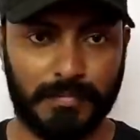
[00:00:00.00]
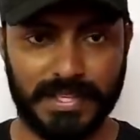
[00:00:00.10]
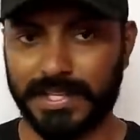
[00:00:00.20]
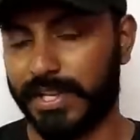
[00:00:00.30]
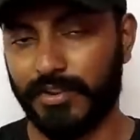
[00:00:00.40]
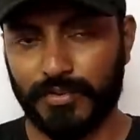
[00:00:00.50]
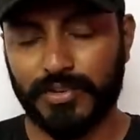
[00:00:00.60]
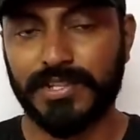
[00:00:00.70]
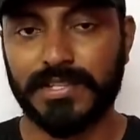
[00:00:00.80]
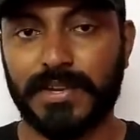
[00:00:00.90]
Basically, your
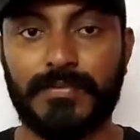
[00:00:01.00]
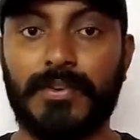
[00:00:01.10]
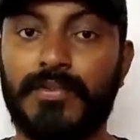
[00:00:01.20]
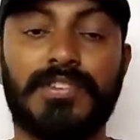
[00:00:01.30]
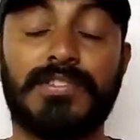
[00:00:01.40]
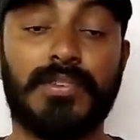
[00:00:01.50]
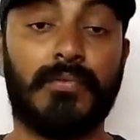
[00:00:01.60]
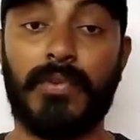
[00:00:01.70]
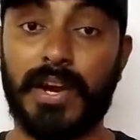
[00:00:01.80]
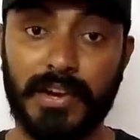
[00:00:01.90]
questions, if your questions are
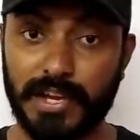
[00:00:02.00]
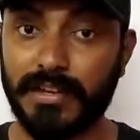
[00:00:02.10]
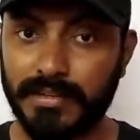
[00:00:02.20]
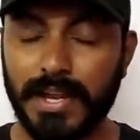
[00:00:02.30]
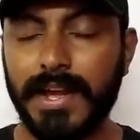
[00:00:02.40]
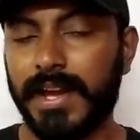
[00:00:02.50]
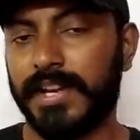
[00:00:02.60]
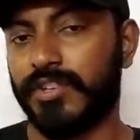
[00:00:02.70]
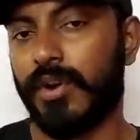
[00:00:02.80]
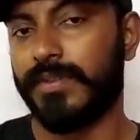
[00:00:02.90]
very good,
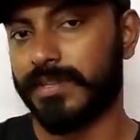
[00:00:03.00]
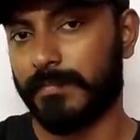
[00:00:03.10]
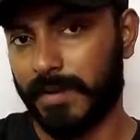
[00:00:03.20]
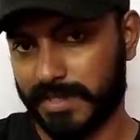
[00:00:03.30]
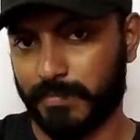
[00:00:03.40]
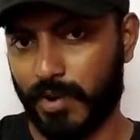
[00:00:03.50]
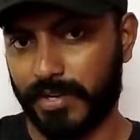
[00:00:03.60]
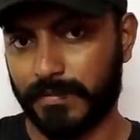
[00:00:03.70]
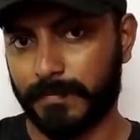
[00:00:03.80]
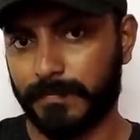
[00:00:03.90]
it's always a plus point.